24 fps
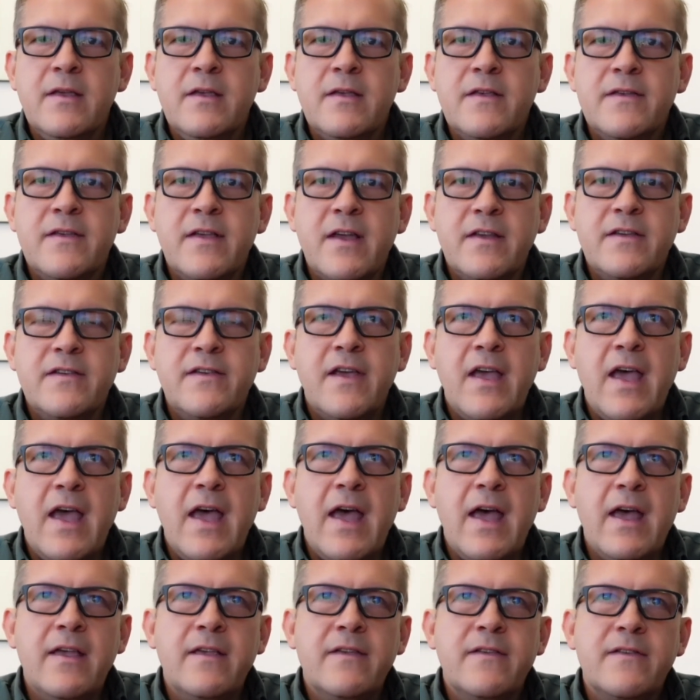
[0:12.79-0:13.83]
such
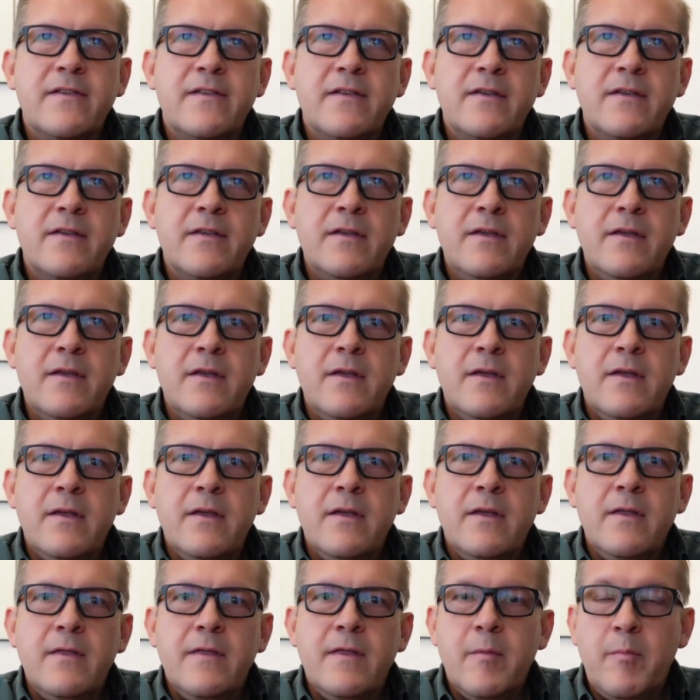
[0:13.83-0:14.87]
as
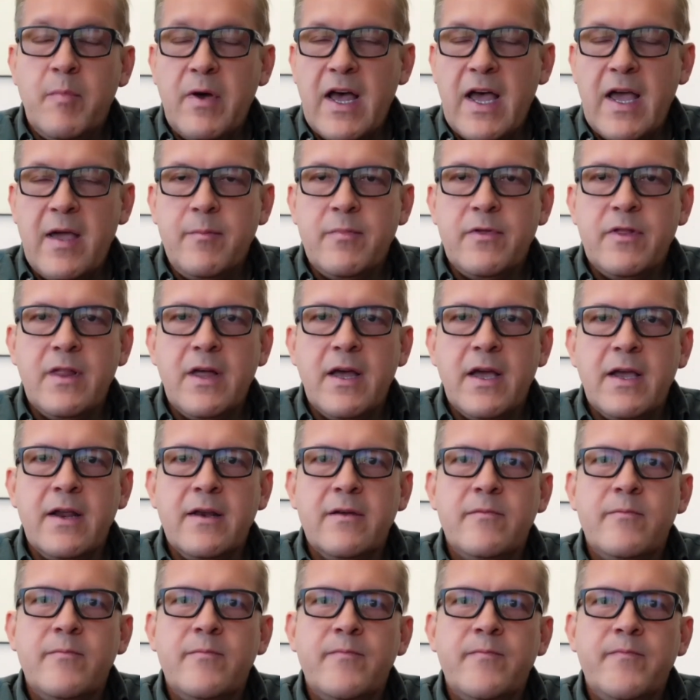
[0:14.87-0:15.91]
the
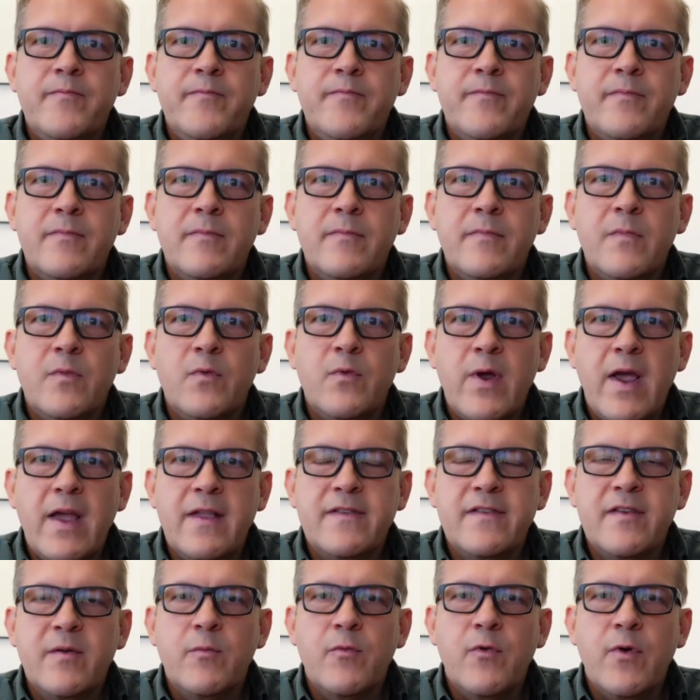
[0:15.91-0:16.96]
pipeline
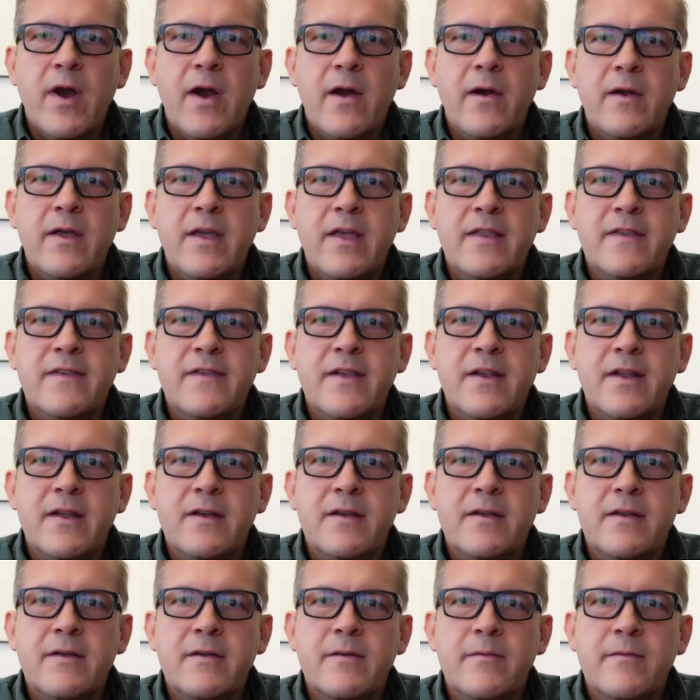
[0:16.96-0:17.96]
ransomware incident.